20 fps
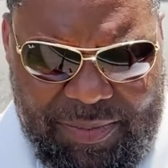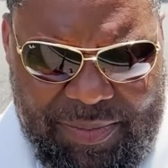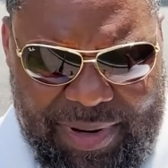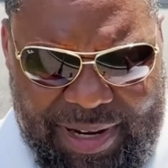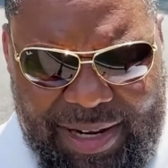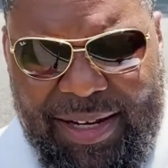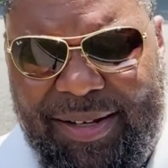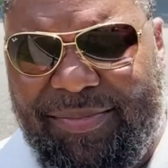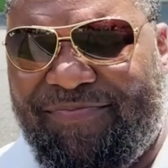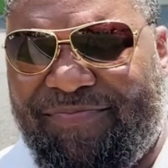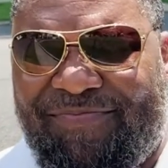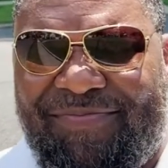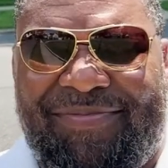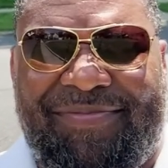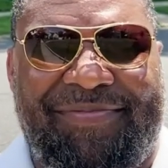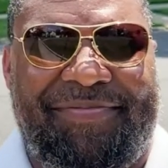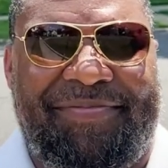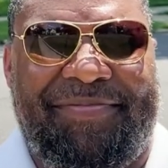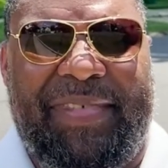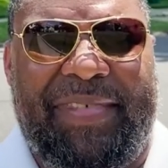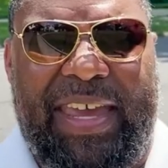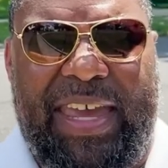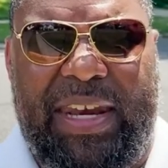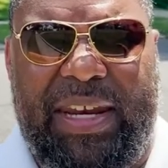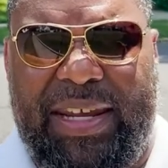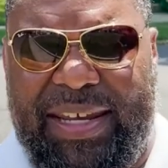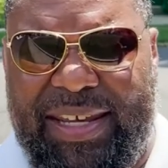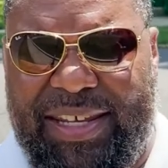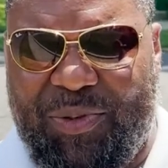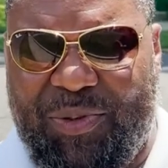being, it
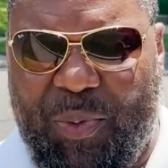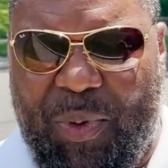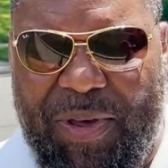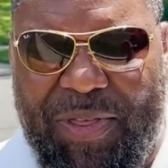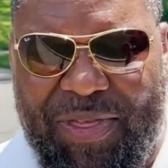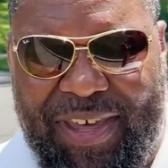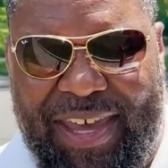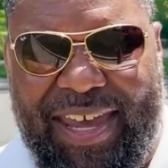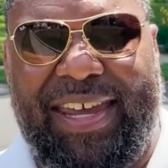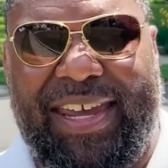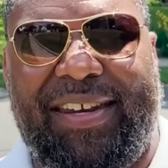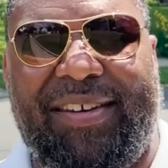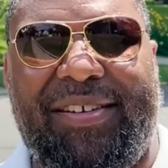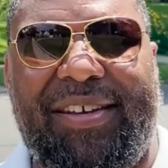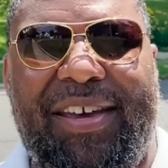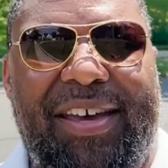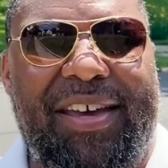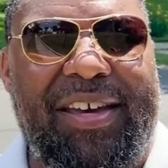is within